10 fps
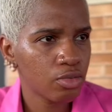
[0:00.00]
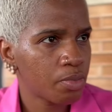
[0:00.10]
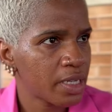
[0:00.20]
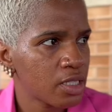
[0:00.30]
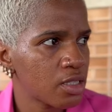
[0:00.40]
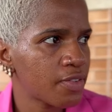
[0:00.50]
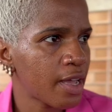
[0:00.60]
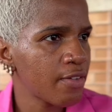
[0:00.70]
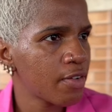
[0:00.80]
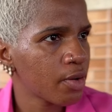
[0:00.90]
there's no
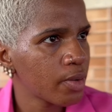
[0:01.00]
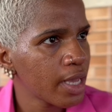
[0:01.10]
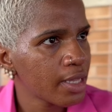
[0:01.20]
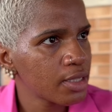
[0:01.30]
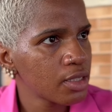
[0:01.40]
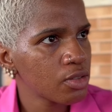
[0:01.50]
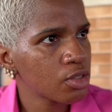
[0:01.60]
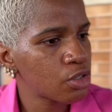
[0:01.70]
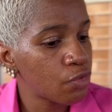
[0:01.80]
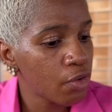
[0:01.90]
need to be embarrassed.
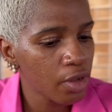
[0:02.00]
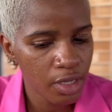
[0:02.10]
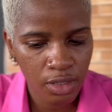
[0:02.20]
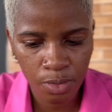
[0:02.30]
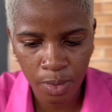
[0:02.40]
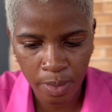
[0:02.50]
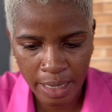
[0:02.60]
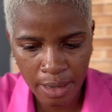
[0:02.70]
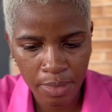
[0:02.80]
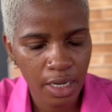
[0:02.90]
If that's the
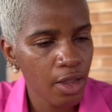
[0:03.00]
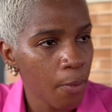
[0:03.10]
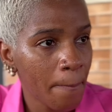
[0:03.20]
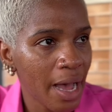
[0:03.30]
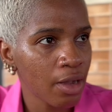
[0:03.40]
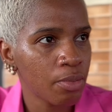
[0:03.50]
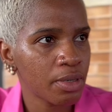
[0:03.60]
problem, I'll pay for you.